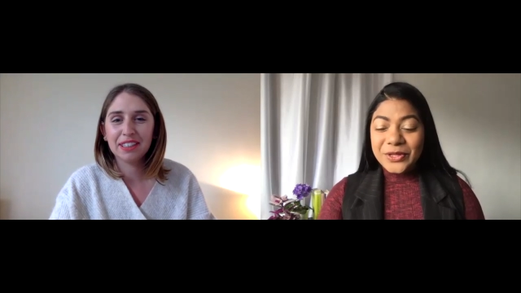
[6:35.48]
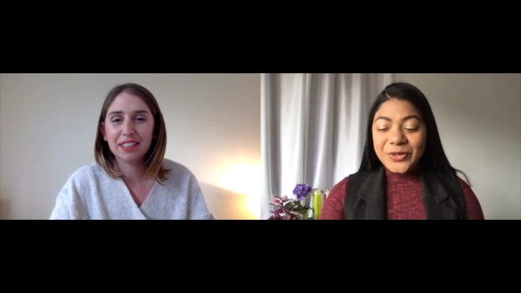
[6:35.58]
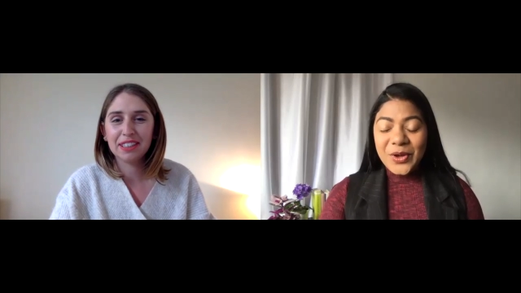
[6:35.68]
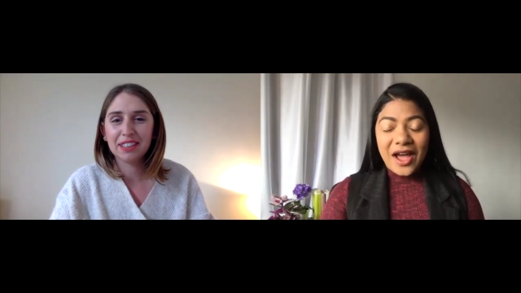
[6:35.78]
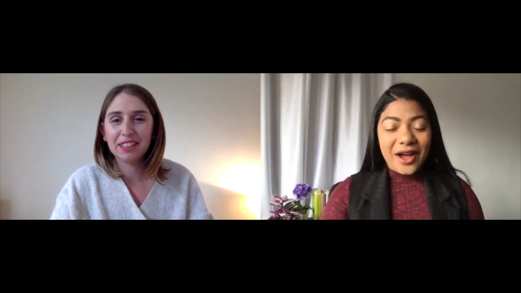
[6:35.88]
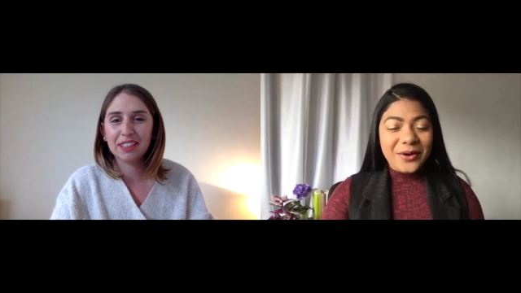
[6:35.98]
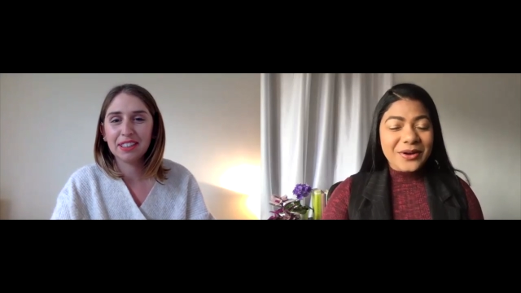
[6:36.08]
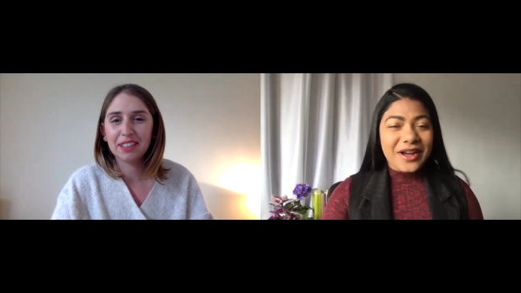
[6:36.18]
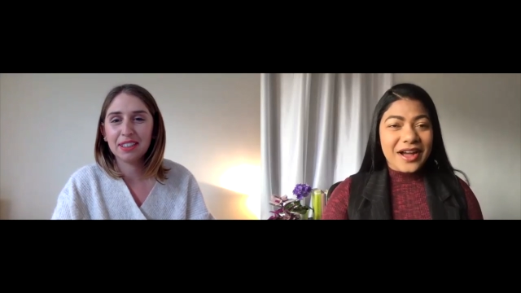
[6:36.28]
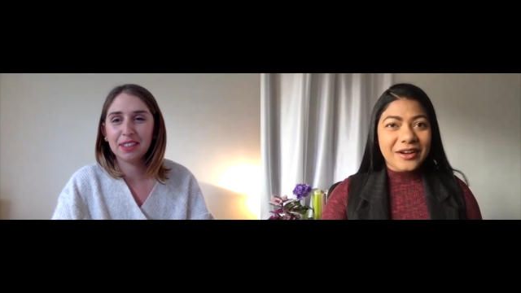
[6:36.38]
Speaker 1: So
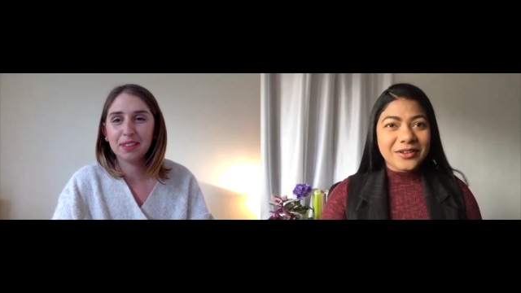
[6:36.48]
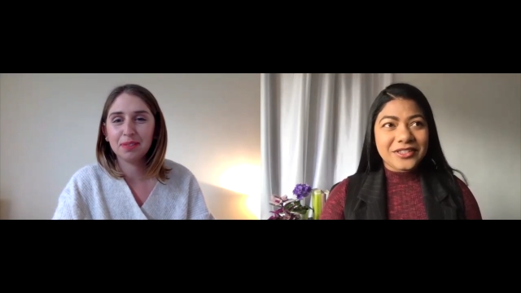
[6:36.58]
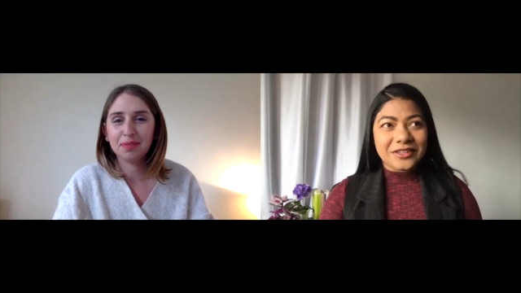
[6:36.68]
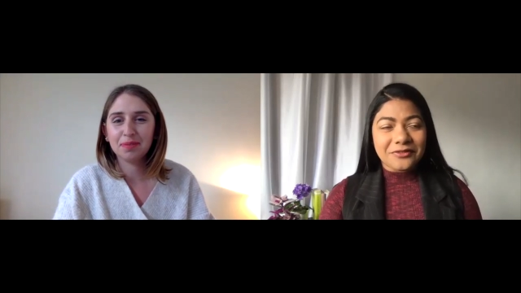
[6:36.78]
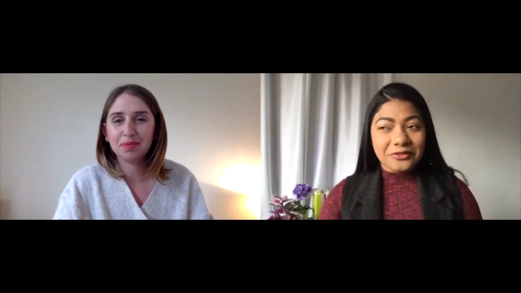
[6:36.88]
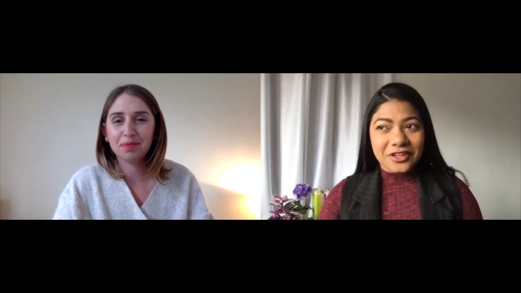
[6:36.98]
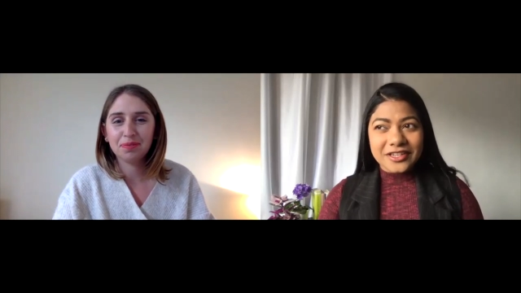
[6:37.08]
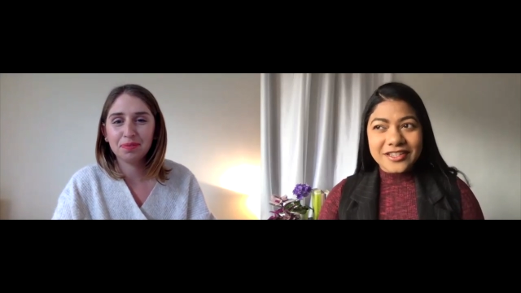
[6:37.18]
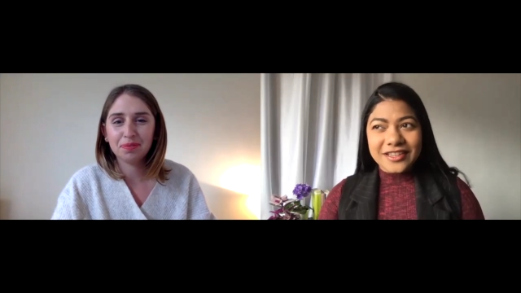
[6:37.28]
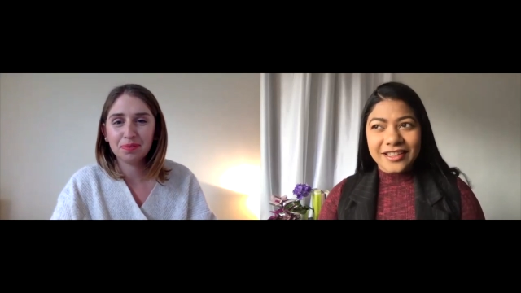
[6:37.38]
how different
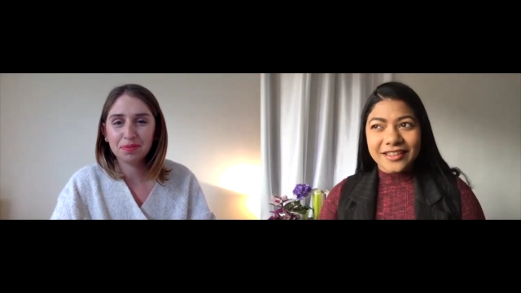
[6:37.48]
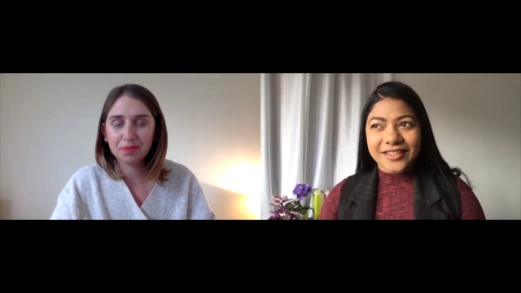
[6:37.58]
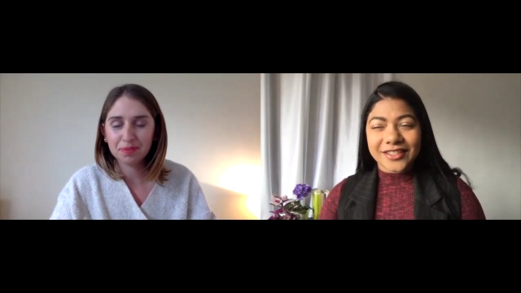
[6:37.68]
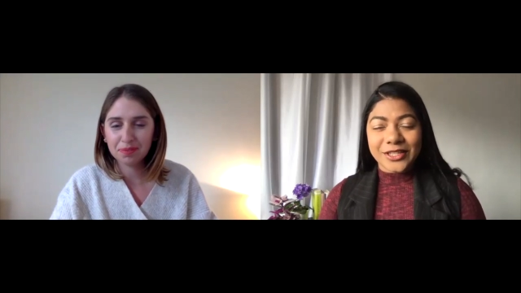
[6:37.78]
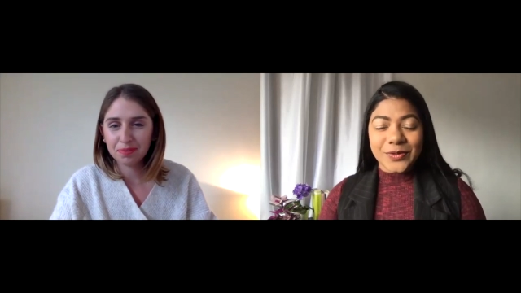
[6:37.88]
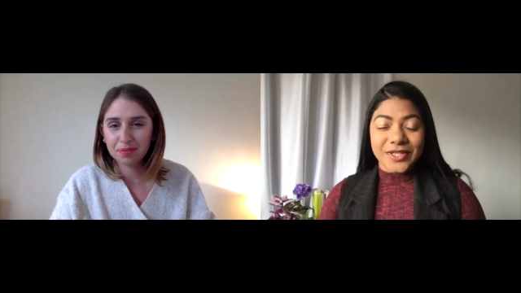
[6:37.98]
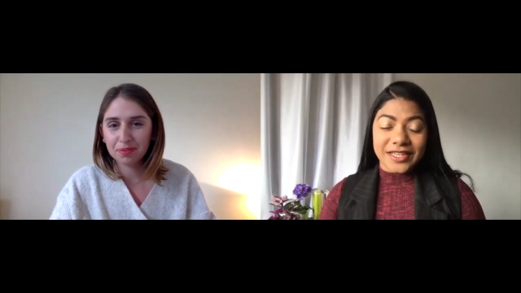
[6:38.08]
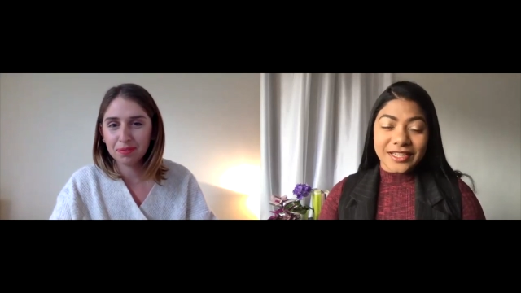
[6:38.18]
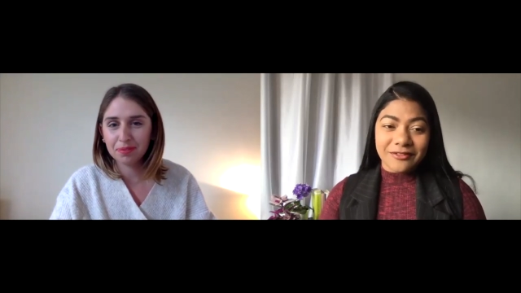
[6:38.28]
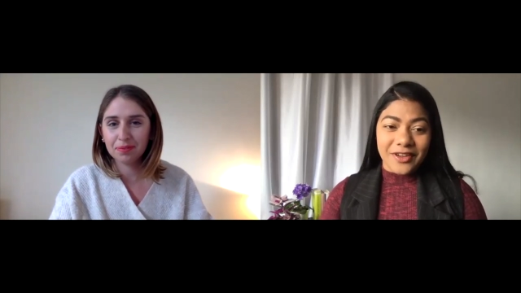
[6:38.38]
is New
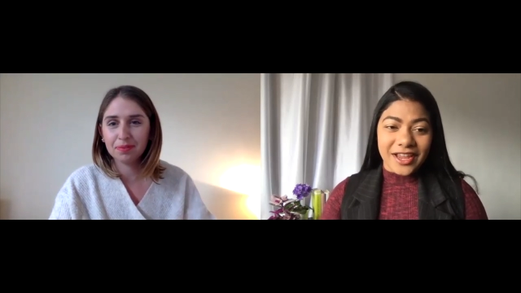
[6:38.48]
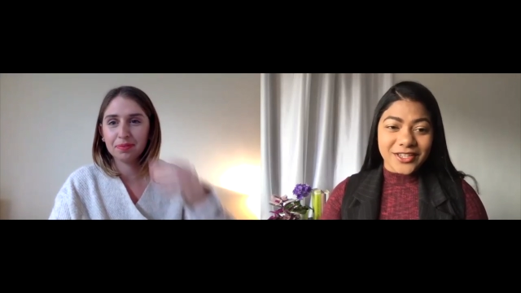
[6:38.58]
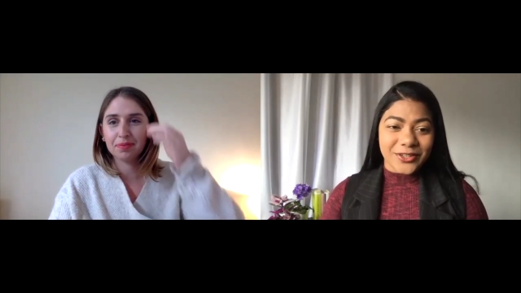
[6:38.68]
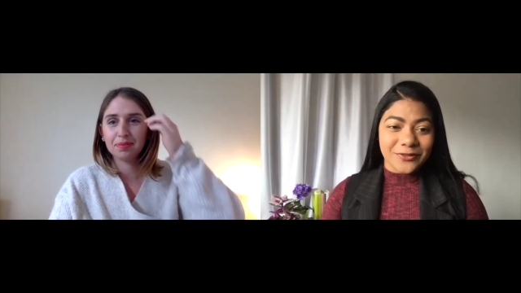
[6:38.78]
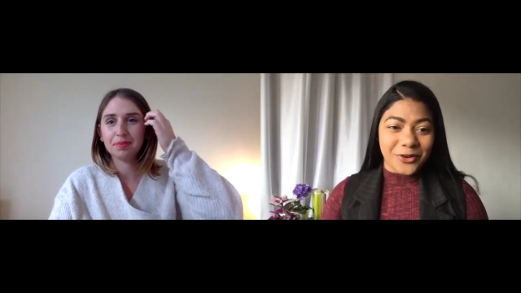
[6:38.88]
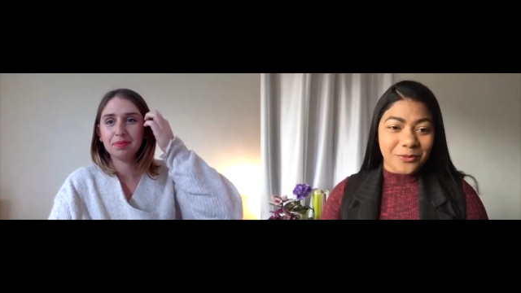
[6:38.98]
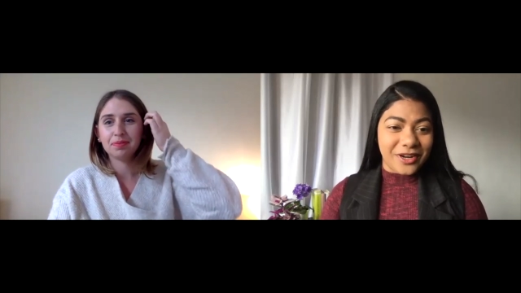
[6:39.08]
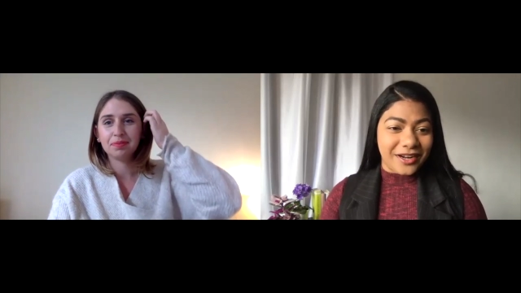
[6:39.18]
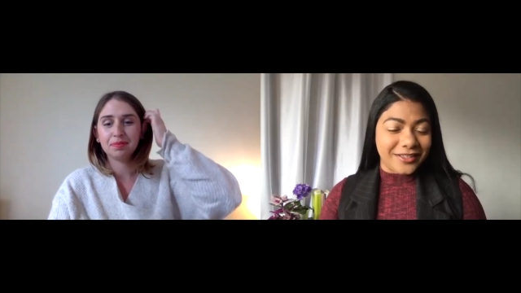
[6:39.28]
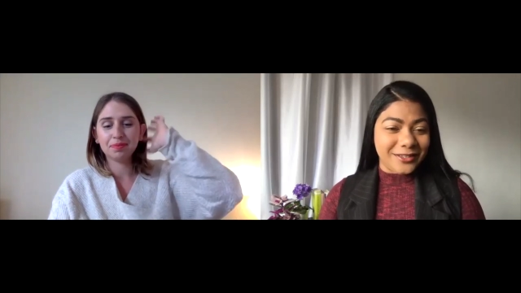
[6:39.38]
Zealand fashion from
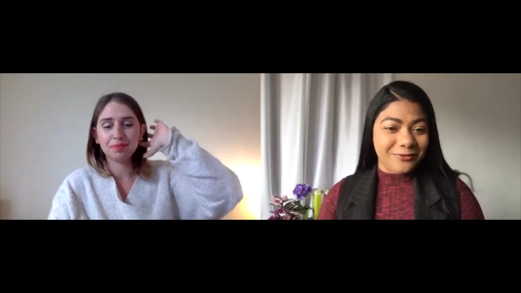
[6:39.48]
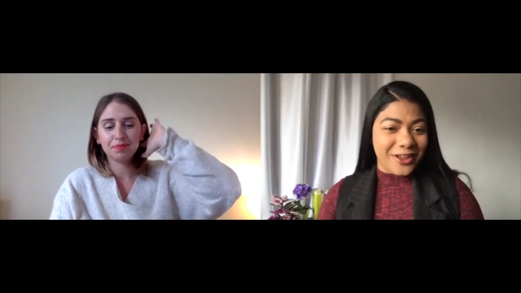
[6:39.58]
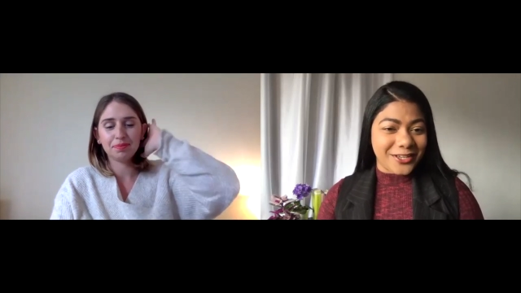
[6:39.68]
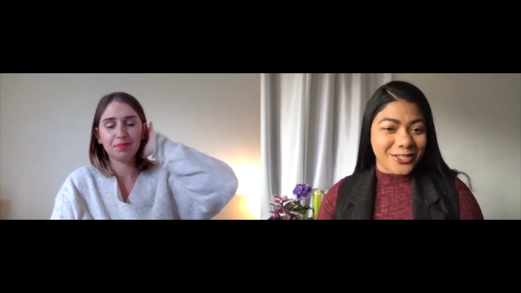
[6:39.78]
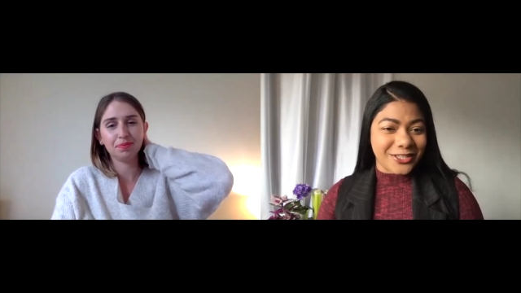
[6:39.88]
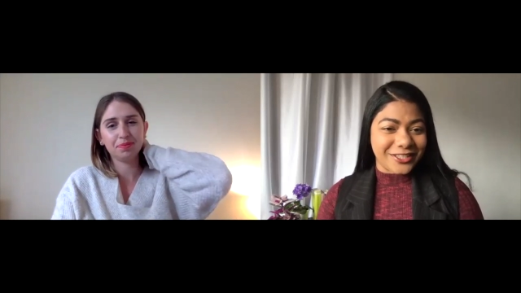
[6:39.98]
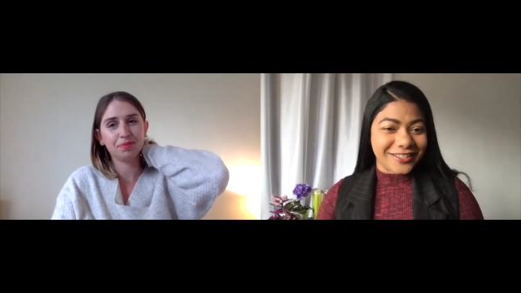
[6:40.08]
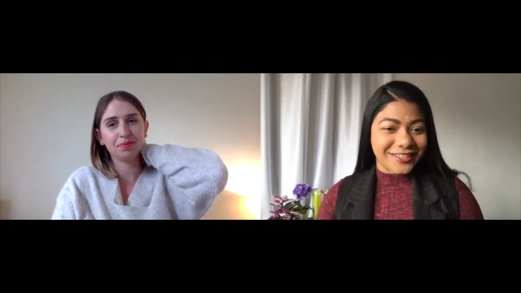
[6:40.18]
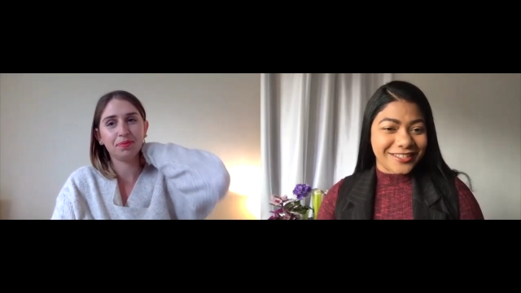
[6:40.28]
London fashion?